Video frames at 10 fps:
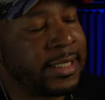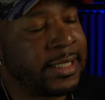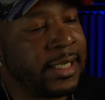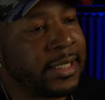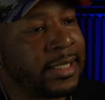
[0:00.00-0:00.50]

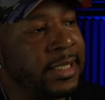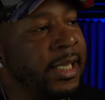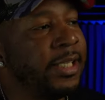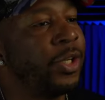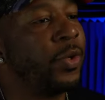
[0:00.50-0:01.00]

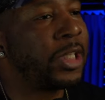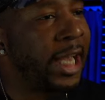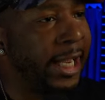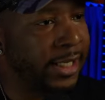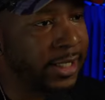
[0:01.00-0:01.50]

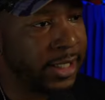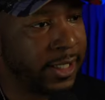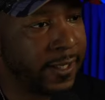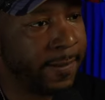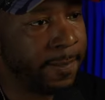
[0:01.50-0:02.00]
seasonal taste